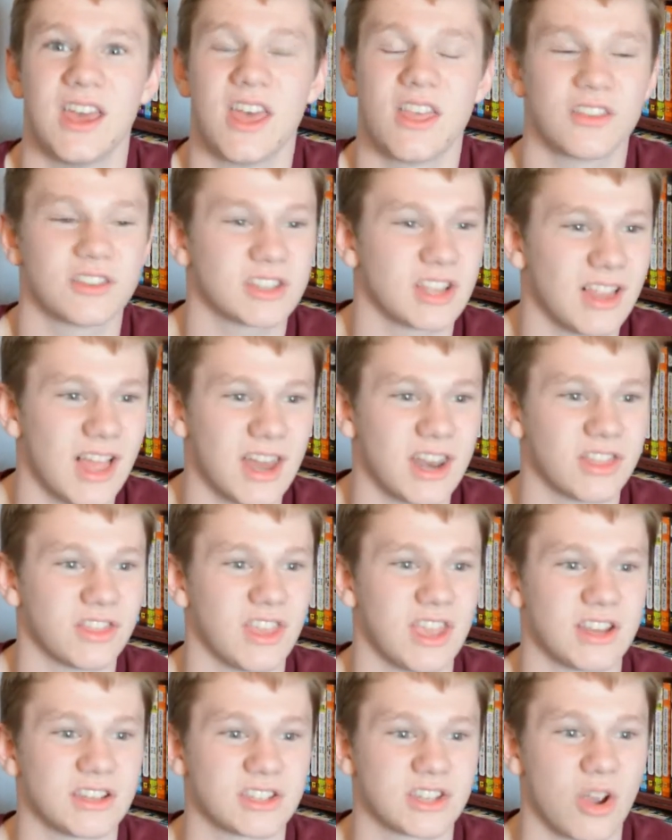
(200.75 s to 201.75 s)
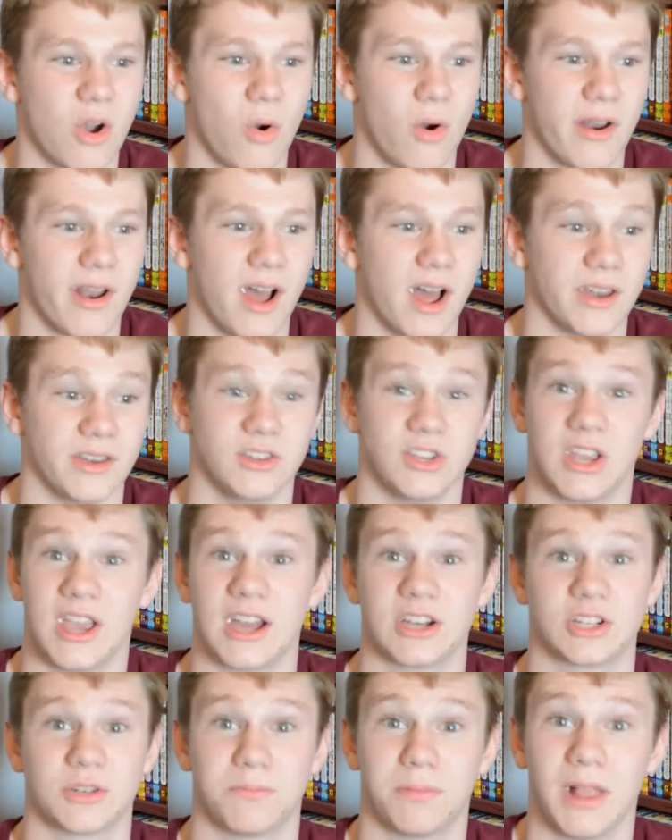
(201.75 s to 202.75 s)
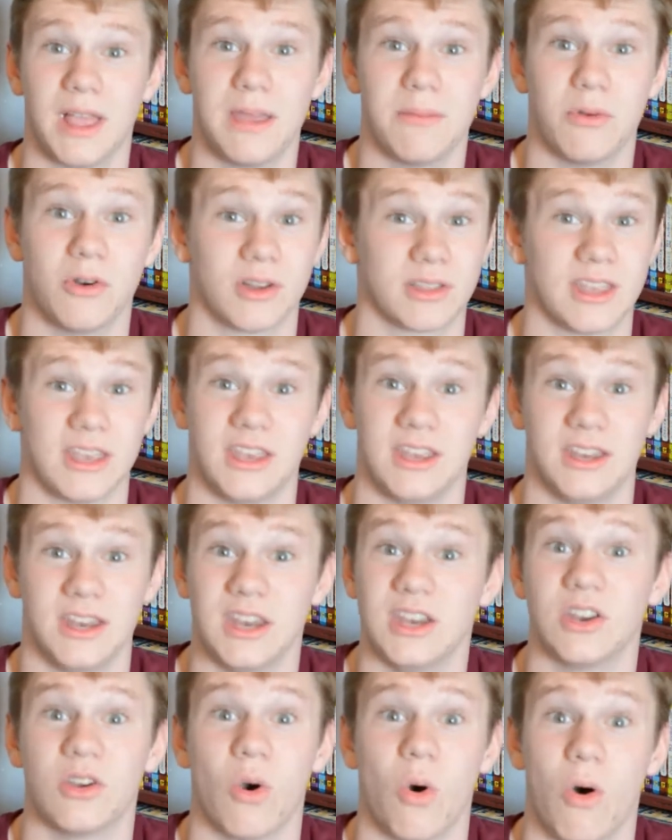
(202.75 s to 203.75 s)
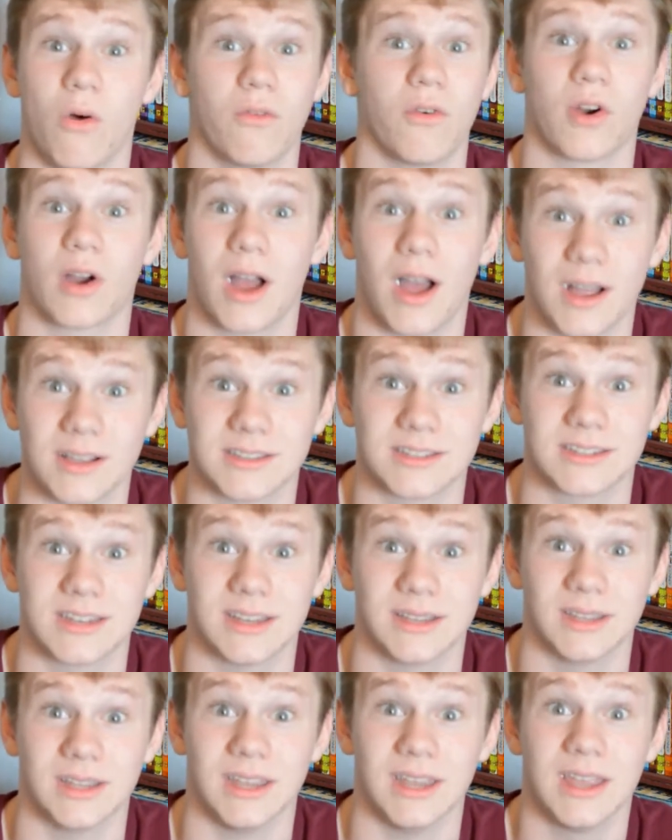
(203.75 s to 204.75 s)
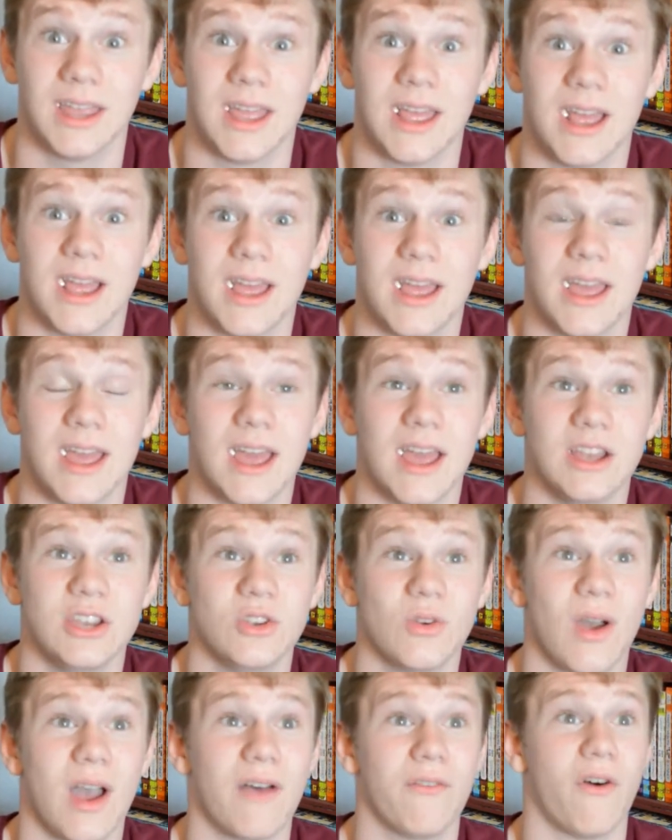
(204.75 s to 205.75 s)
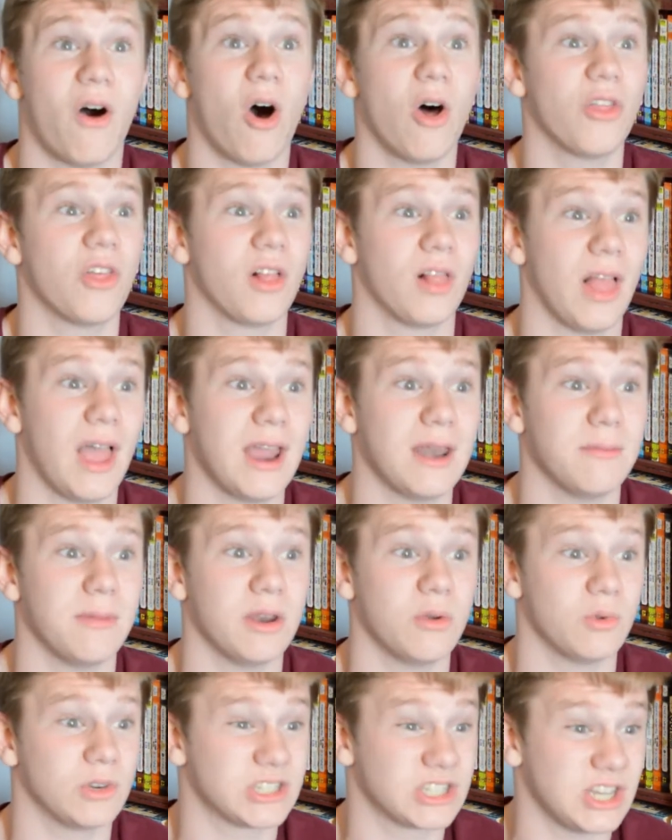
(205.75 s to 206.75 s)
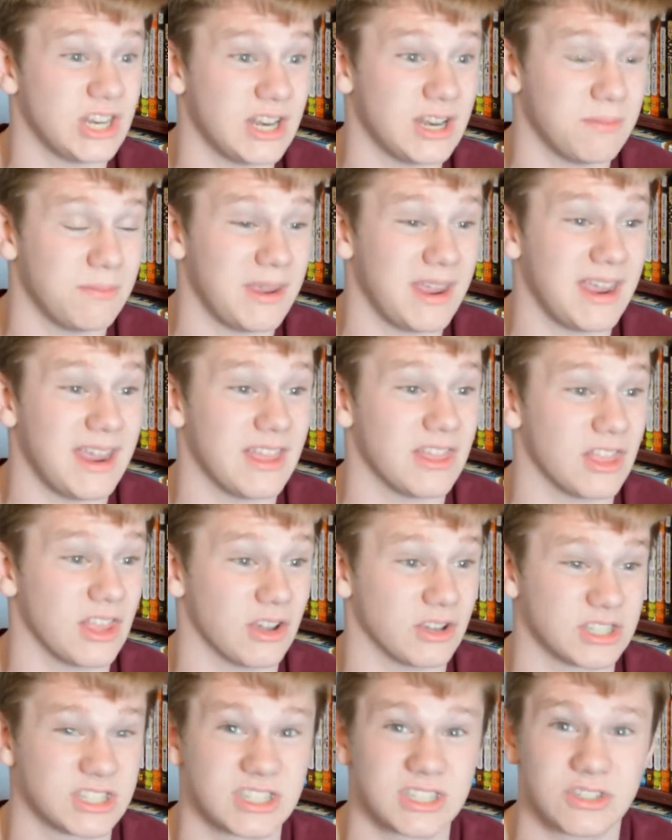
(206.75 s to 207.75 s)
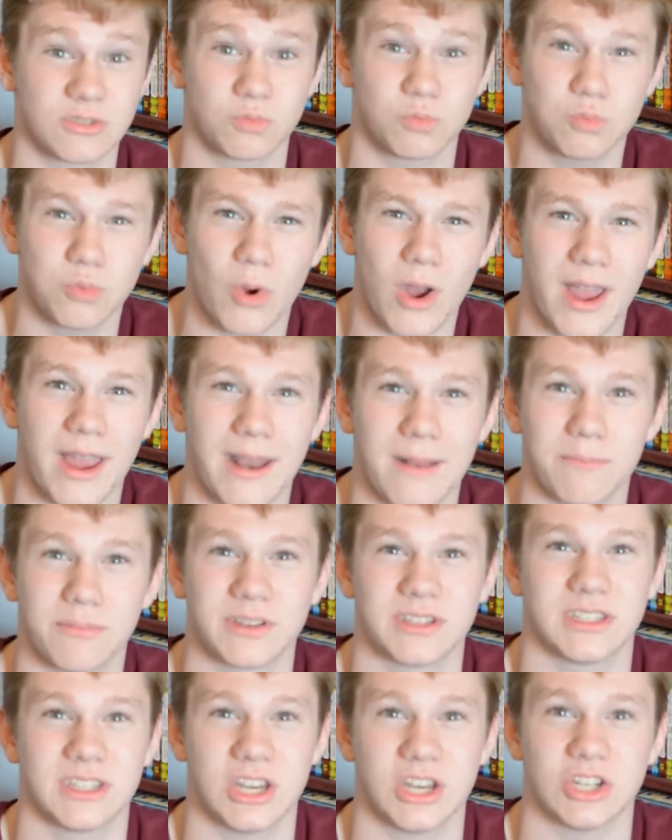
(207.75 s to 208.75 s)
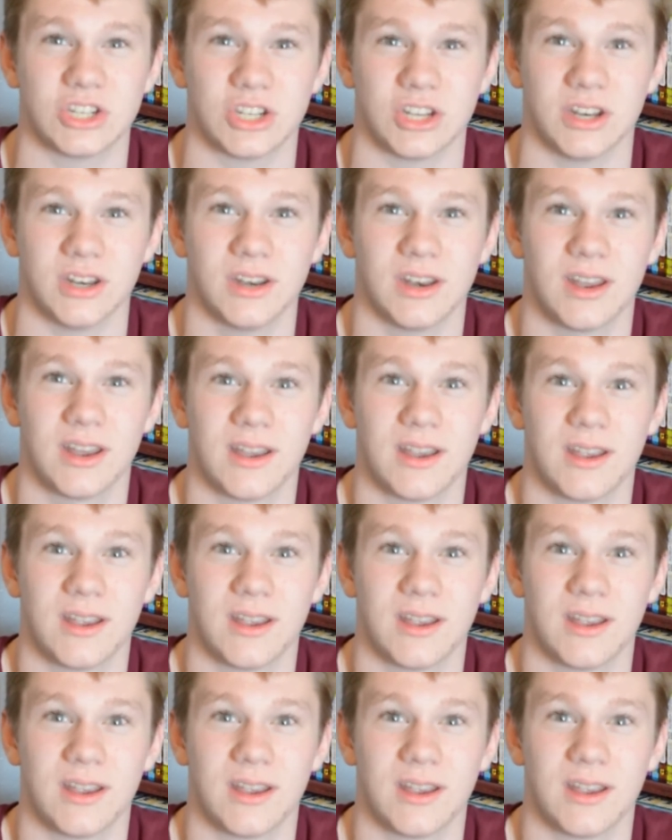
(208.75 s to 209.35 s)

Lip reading: There's a lot of things going on. You got your playbook that you need to go over constantly, and you have all the linemen which need to be in the right position.